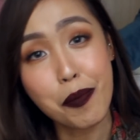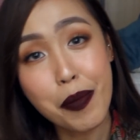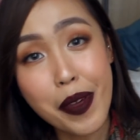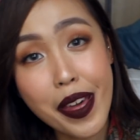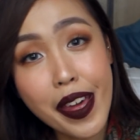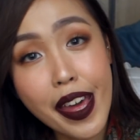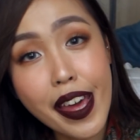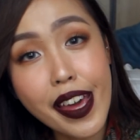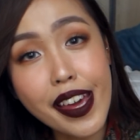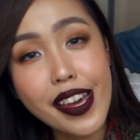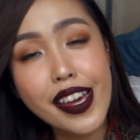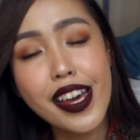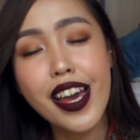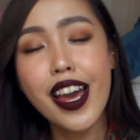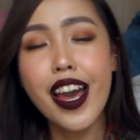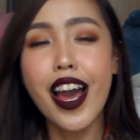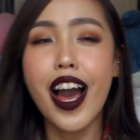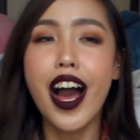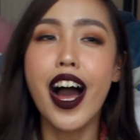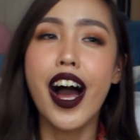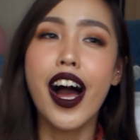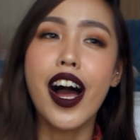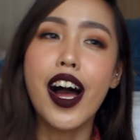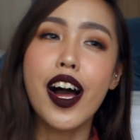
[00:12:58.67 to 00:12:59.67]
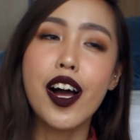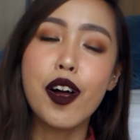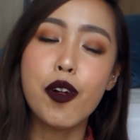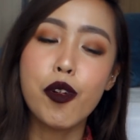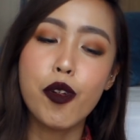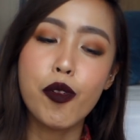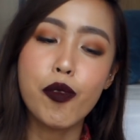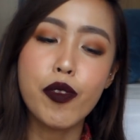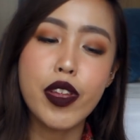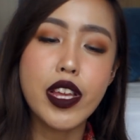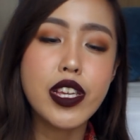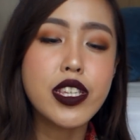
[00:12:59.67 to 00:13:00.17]
pig.
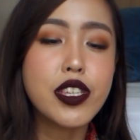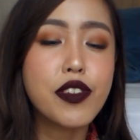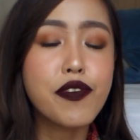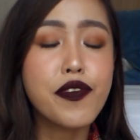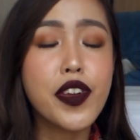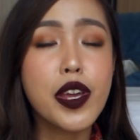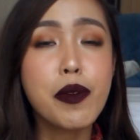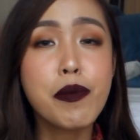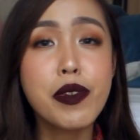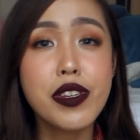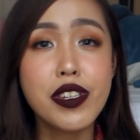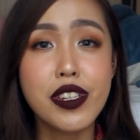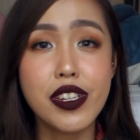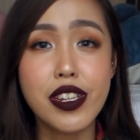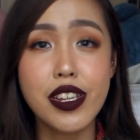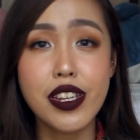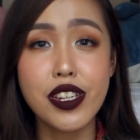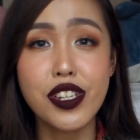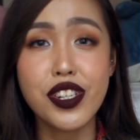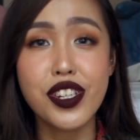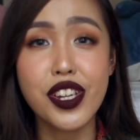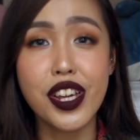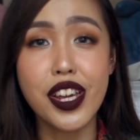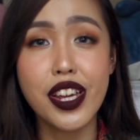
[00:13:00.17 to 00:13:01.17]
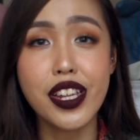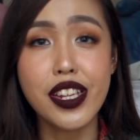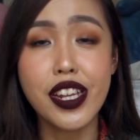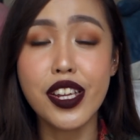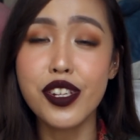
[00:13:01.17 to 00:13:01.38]
It's a famous dish in